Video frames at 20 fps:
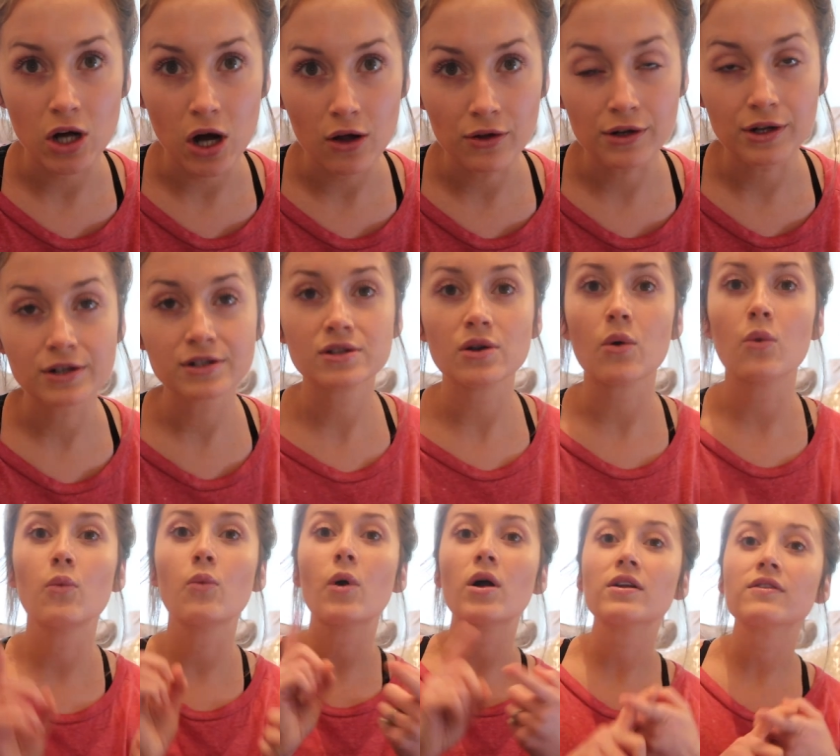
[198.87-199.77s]
dollars.
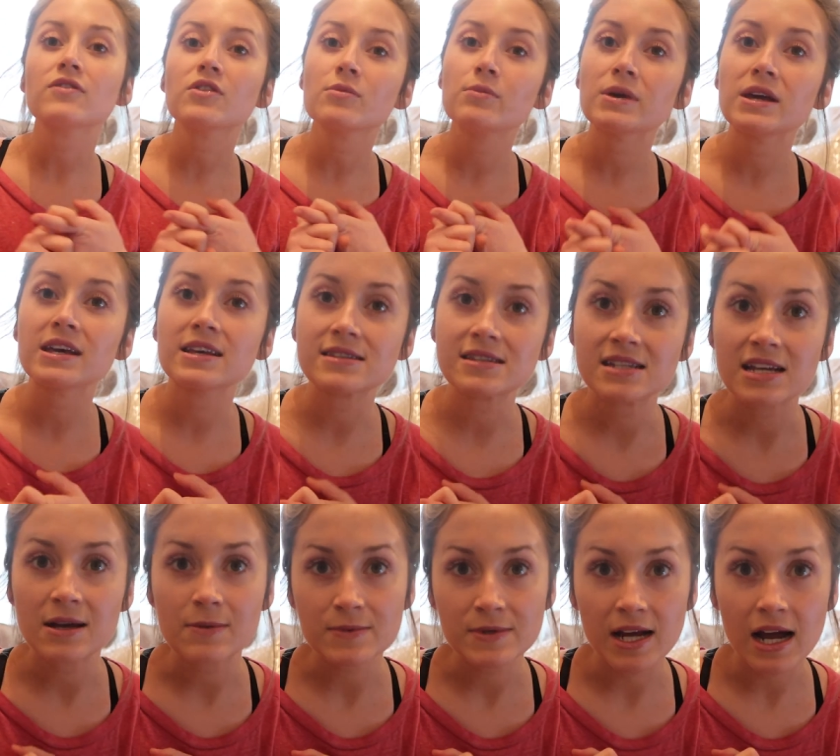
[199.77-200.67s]
One of the biggest
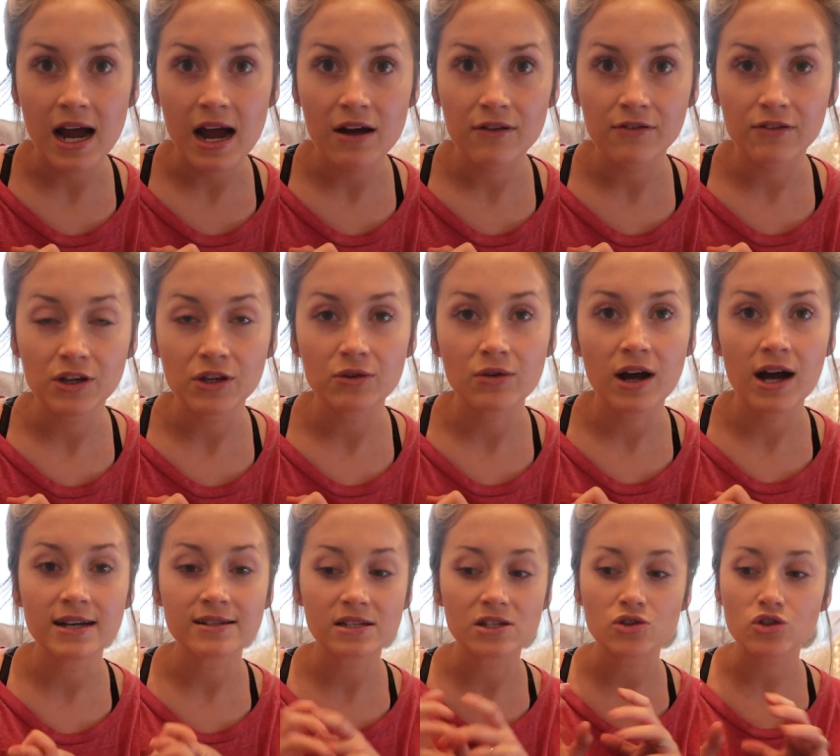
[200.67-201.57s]
tips I have for you
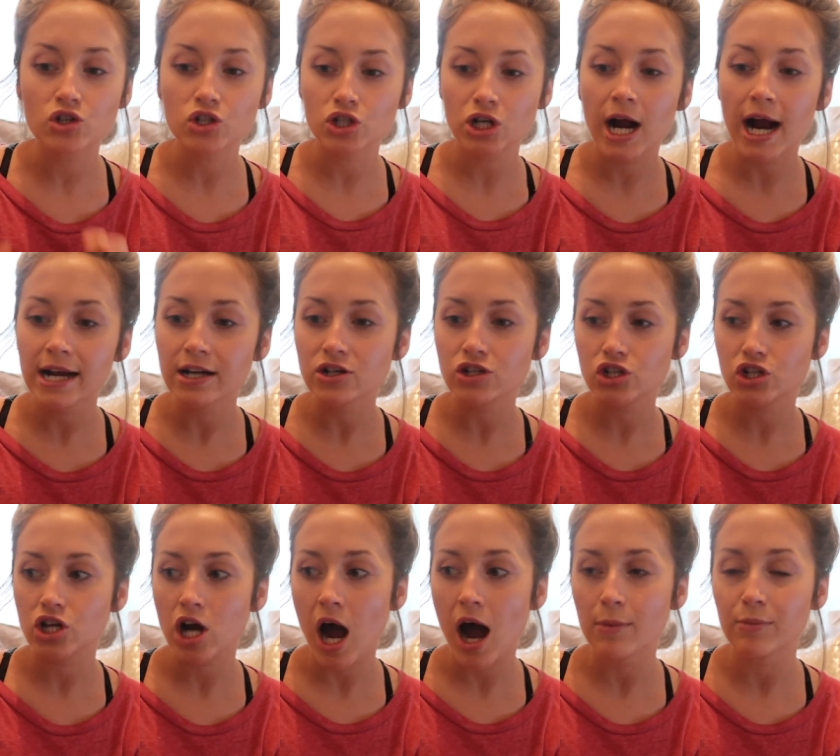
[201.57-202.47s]
guys is try to
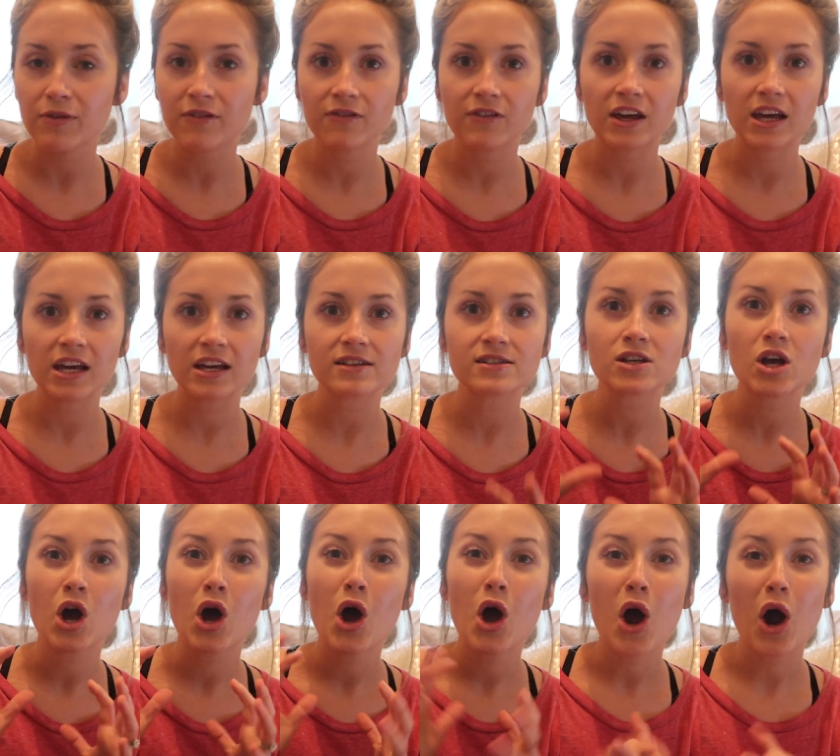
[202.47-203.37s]
shop Figs
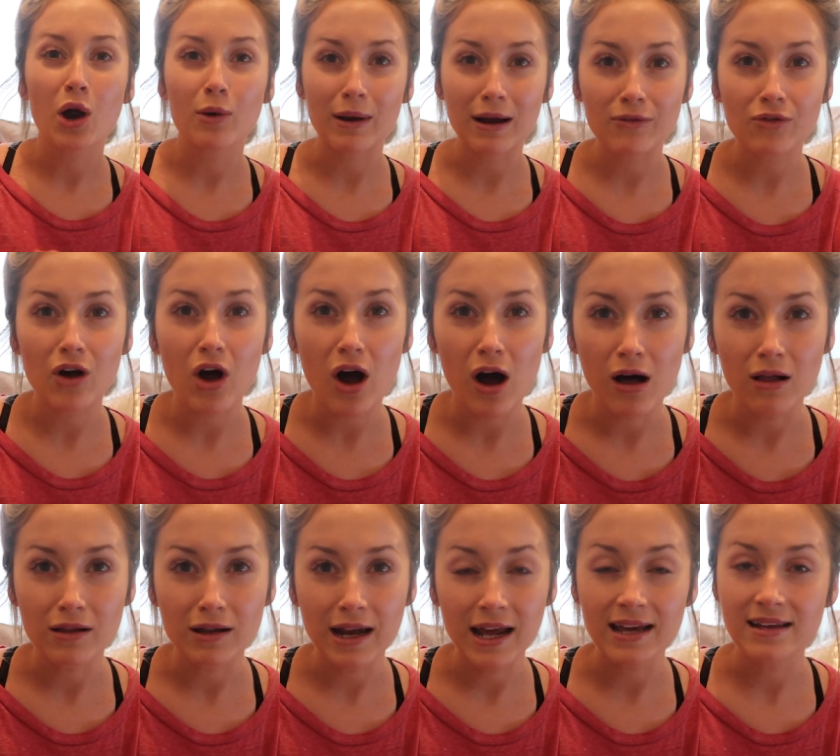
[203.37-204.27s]
around the
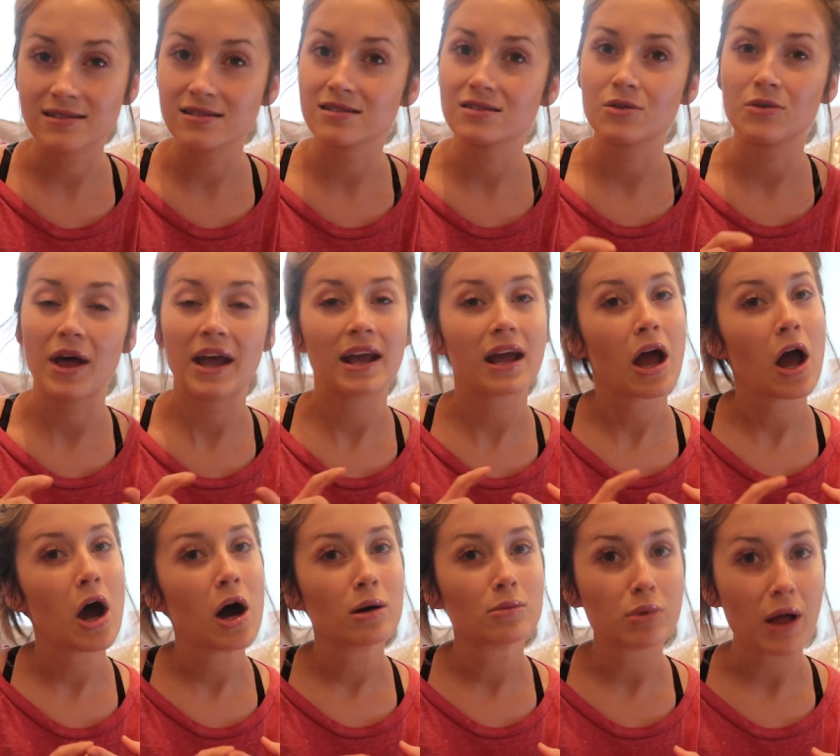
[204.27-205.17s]
holidays. So like
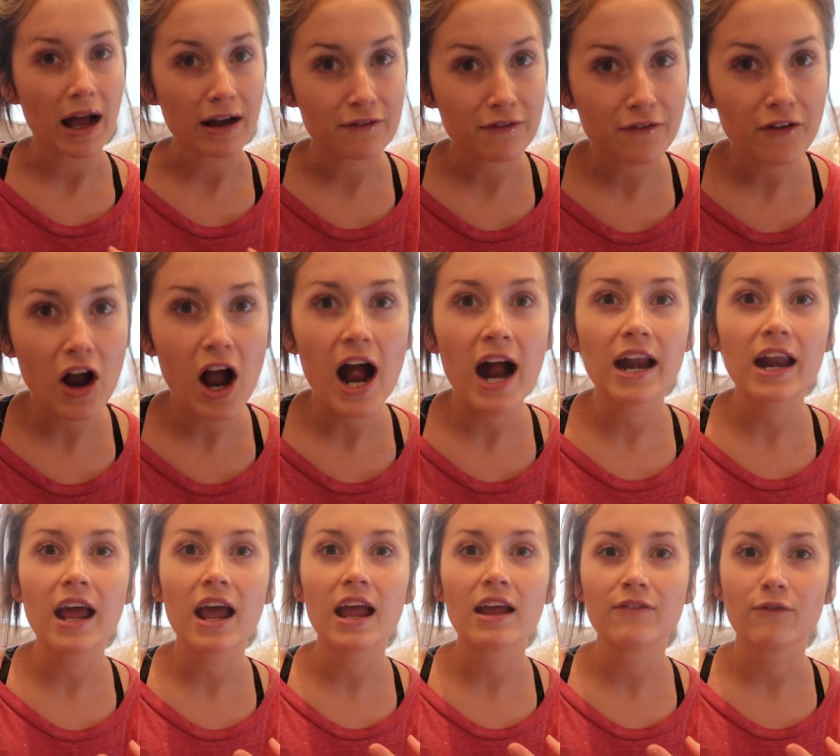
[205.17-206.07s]
Black
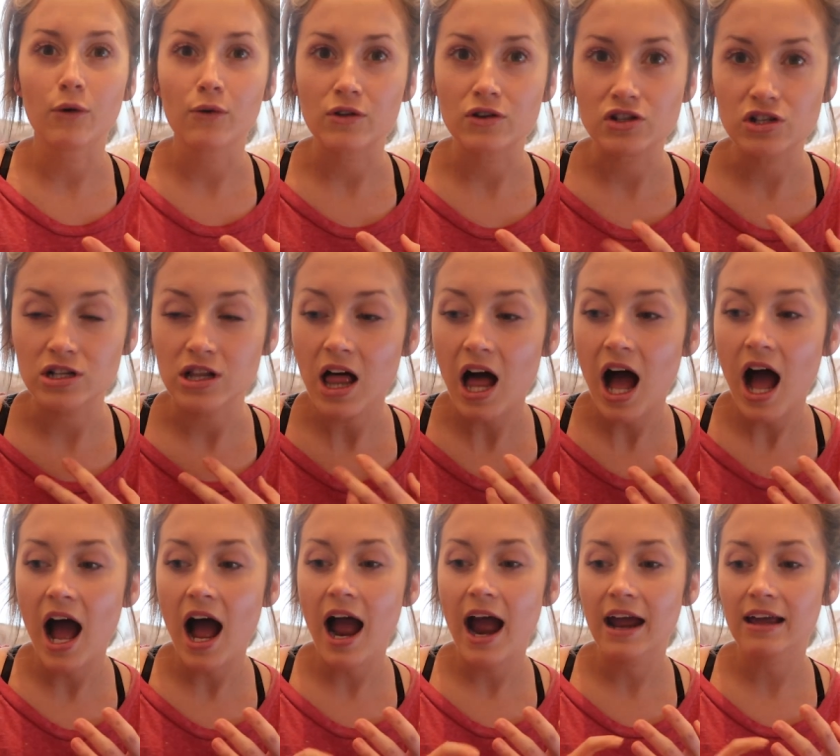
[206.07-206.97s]
Friday, fourth of
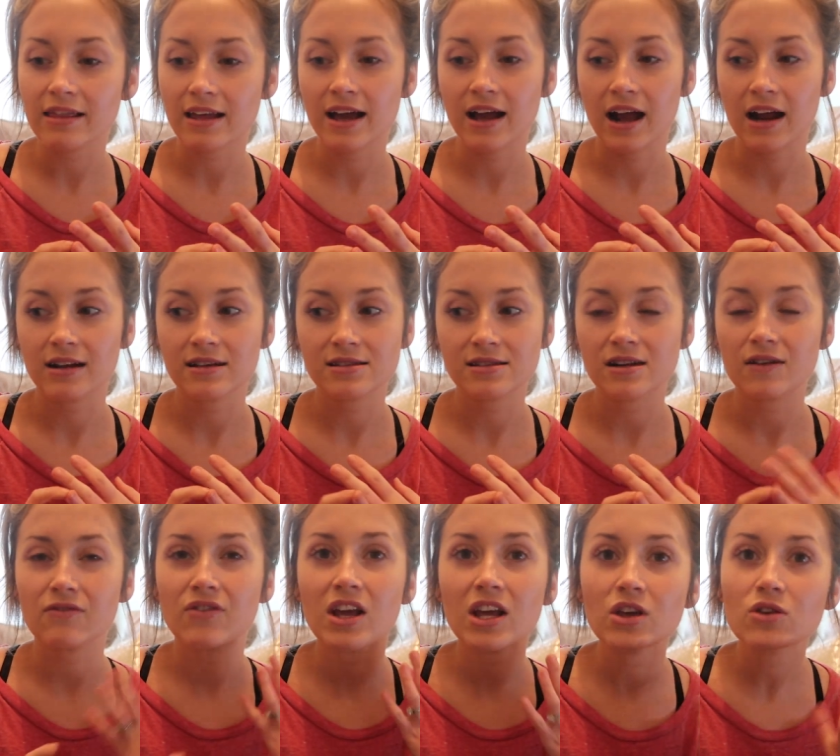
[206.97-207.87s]
July, that kind of
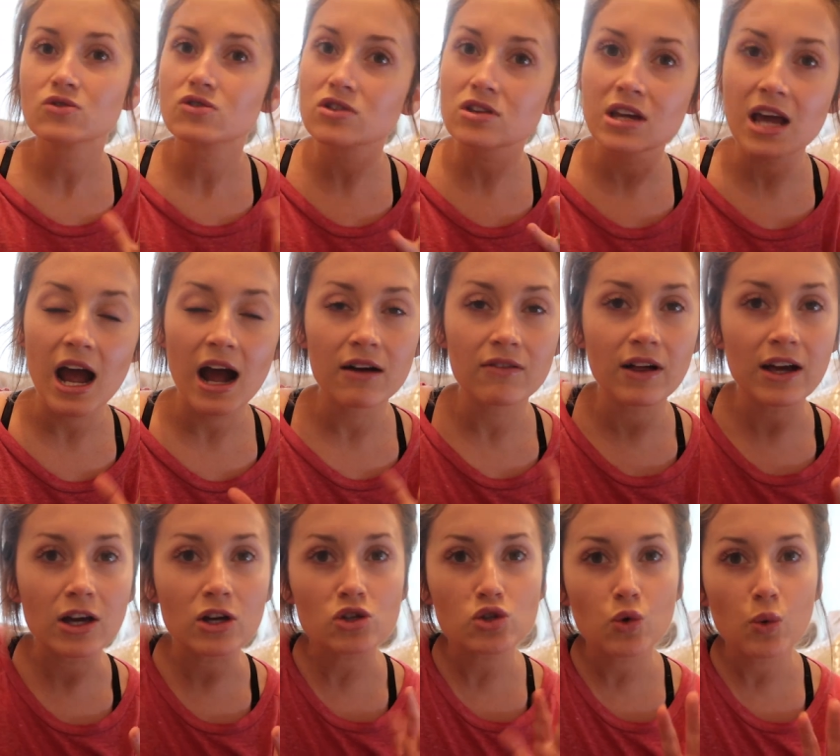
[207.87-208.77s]
stuff. They usually have
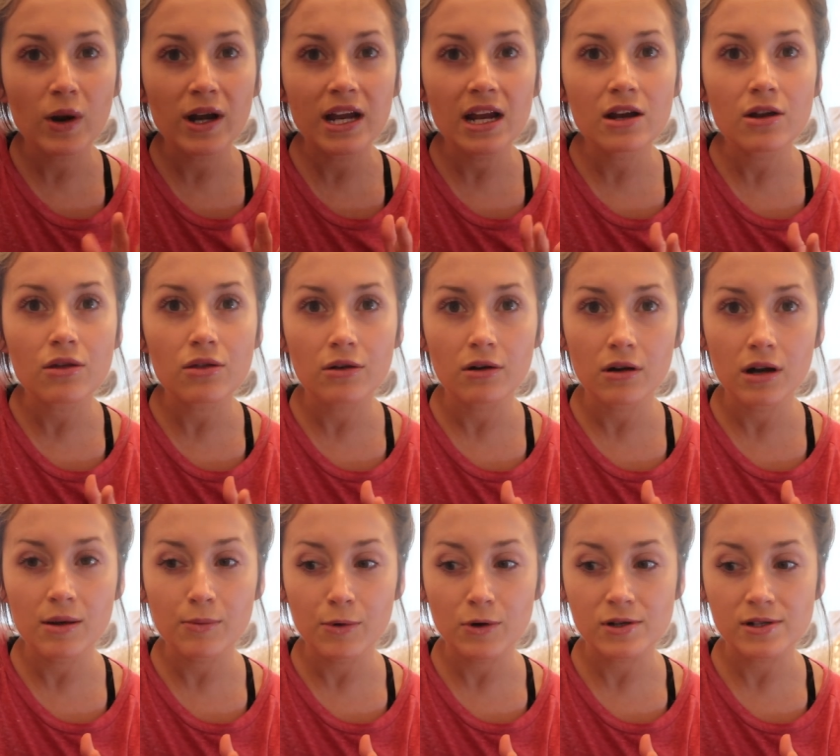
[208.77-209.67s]
like a twenty to
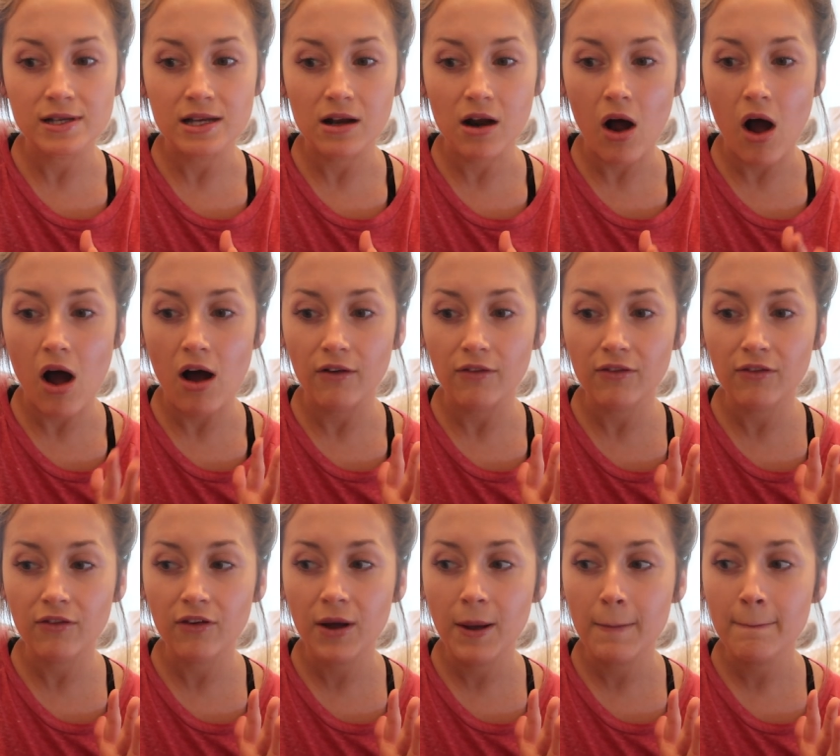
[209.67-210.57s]
thirty percent off